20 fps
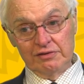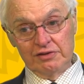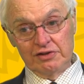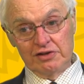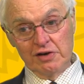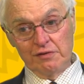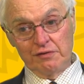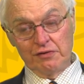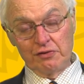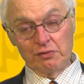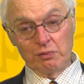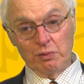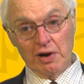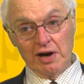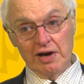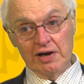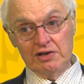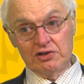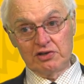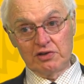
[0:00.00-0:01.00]
different
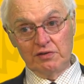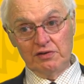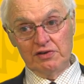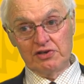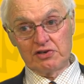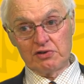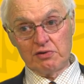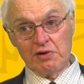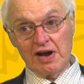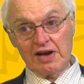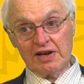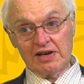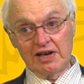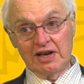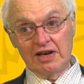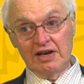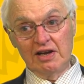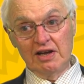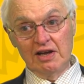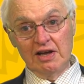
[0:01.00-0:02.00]
ways of
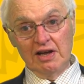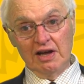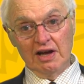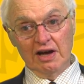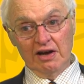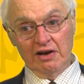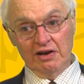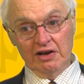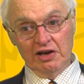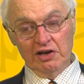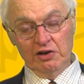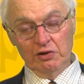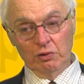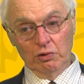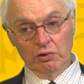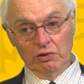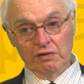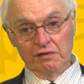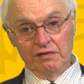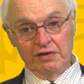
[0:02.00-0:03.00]
interacting in
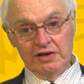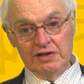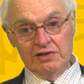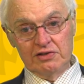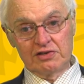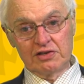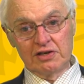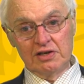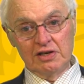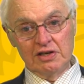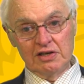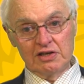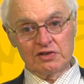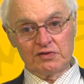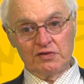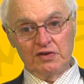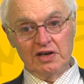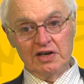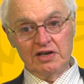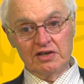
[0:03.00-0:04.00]
all of these
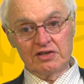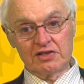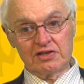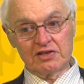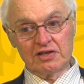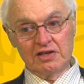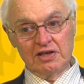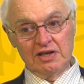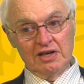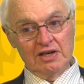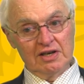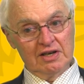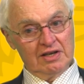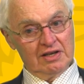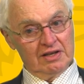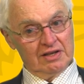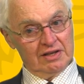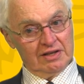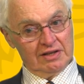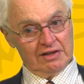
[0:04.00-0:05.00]
spheres.
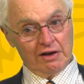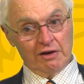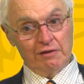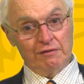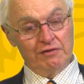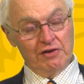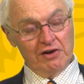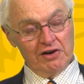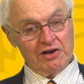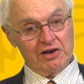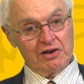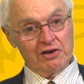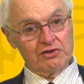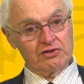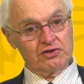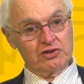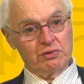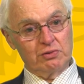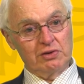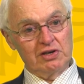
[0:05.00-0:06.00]
They're very
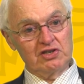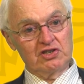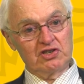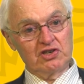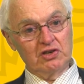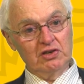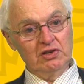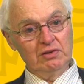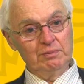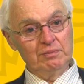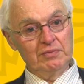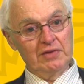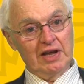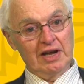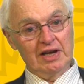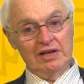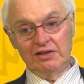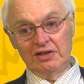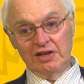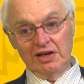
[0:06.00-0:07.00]
consequential,
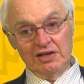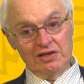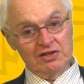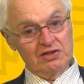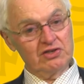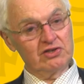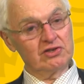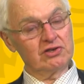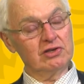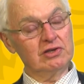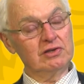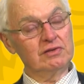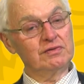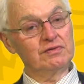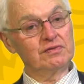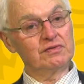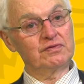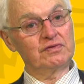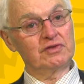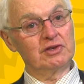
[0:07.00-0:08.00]
and they
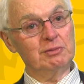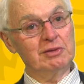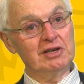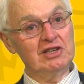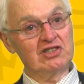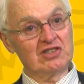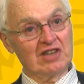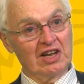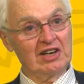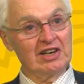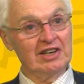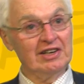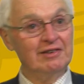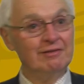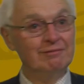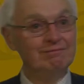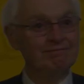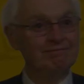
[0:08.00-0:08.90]
deserve to be studied.